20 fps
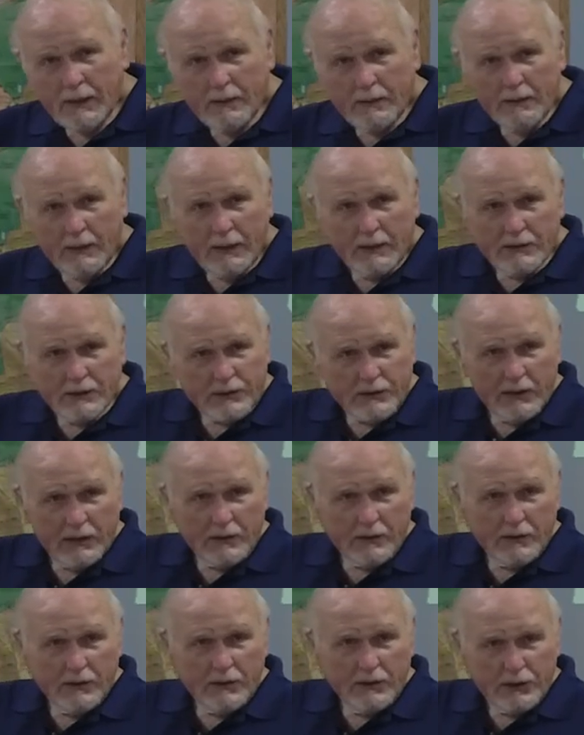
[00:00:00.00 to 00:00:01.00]
That's
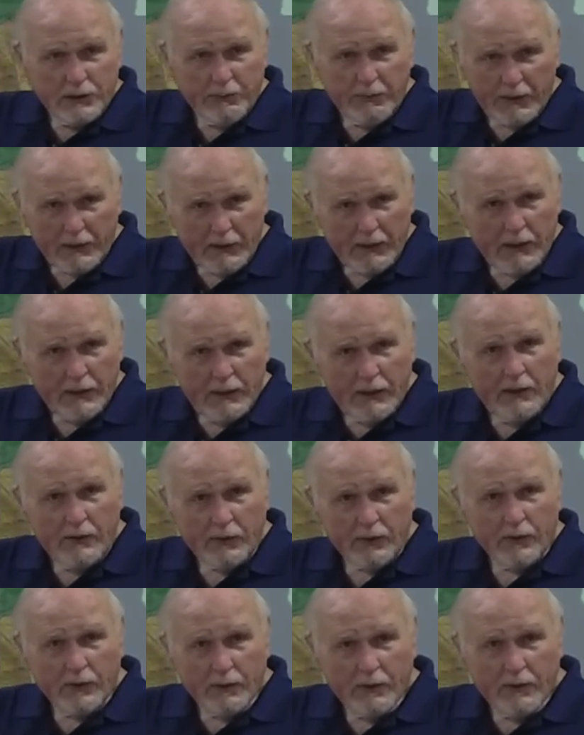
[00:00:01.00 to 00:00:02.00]
nothing to spit at
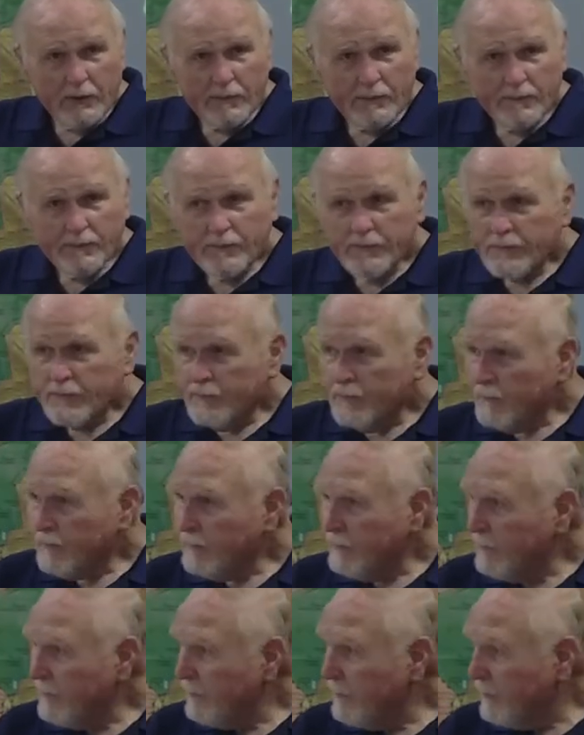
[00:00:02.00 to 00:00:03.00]
either.
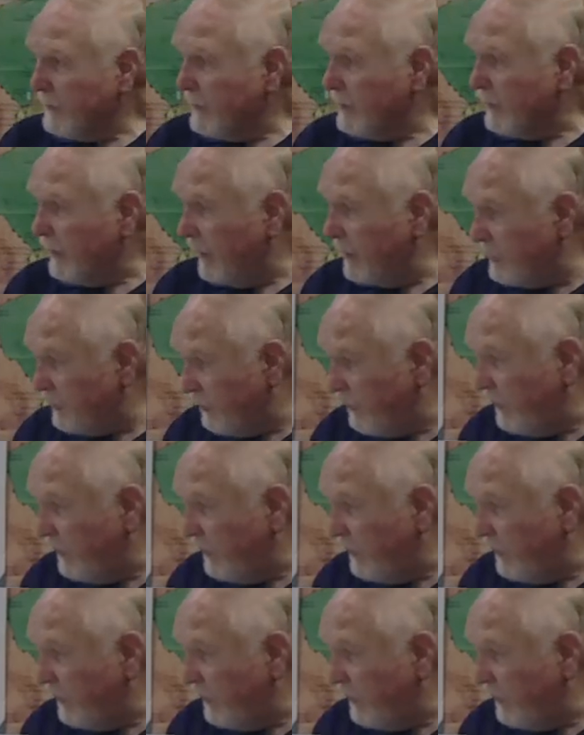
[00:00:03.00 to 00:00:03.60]
That's